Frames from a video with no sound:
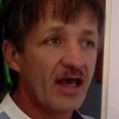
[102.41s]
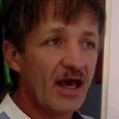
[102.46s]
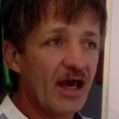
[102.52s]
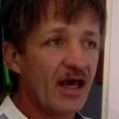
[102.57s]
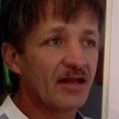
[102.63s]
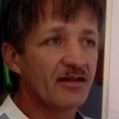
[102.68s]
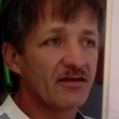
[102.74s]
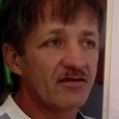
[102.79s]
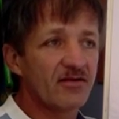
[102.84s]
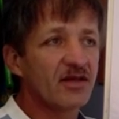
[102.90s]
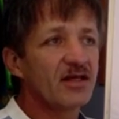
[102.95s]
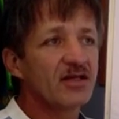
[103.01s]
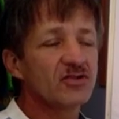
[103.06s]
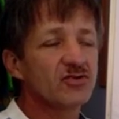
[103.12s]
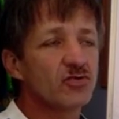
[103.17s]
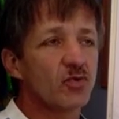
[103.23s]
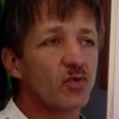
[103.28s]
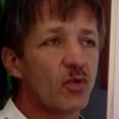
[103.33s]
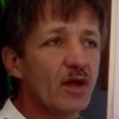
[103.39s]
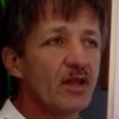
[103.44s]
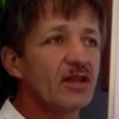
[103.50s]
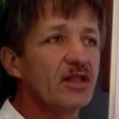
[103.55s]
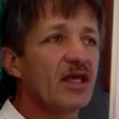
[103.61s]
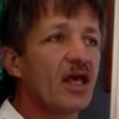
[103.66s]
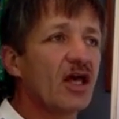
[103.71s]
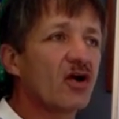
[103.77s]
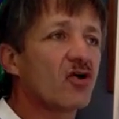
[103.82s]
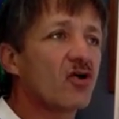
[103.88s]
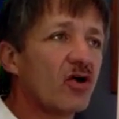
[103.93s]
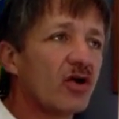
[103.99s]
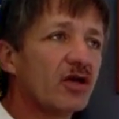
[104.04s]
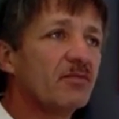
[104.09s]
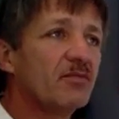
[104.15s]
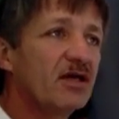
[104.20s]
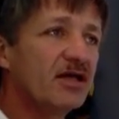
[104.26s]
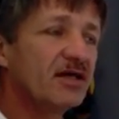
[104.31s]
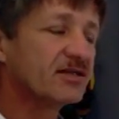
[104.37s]
And the thing is, when the
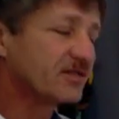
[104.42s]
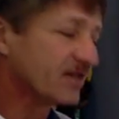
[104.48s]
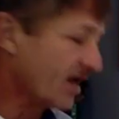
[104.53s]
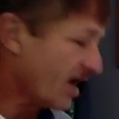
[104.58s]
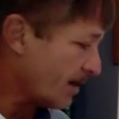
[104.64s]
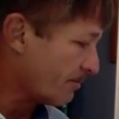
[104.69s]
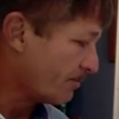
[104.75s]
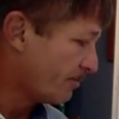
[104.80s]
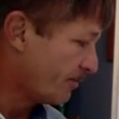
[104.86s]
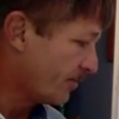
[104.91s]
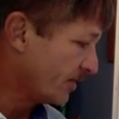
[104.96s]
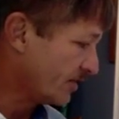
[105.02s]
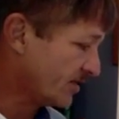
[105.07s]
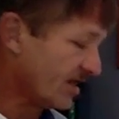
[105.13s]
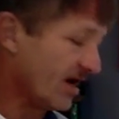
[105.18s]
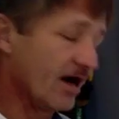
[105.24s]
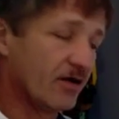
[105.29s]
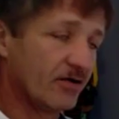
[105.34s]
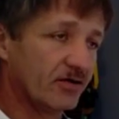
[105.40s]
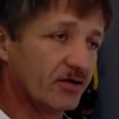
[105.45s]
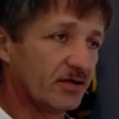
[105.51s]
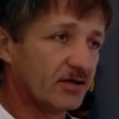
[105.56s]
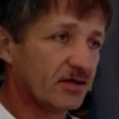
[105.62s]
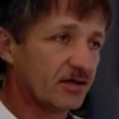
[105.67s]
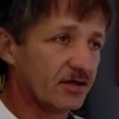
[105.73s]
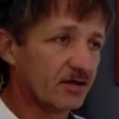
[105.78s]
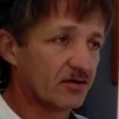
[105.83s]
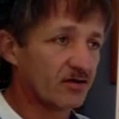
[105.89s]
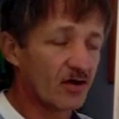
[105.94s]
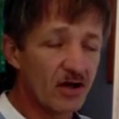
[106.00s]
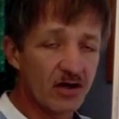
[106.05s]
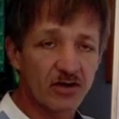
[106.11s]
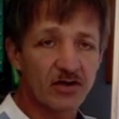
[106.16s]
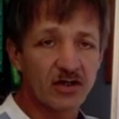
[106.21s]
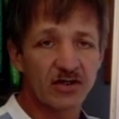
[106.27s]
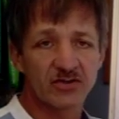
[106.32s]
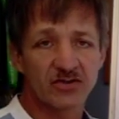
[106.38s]
economy is up and down,
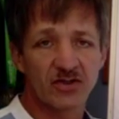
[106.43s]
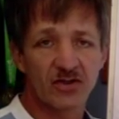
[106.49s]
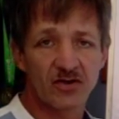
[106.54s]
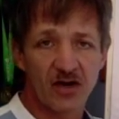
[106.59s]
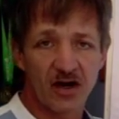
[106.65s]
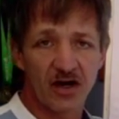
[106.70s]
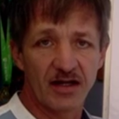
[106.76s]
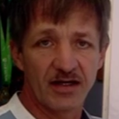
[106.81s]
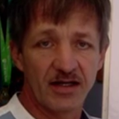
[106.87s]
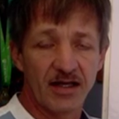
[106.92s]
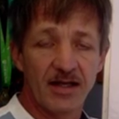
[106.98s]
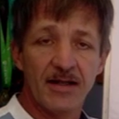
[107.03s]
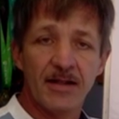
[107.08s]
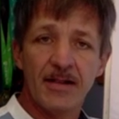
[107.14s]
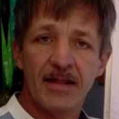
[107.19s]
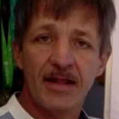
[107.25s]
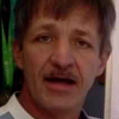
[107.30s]
roller coaster ride,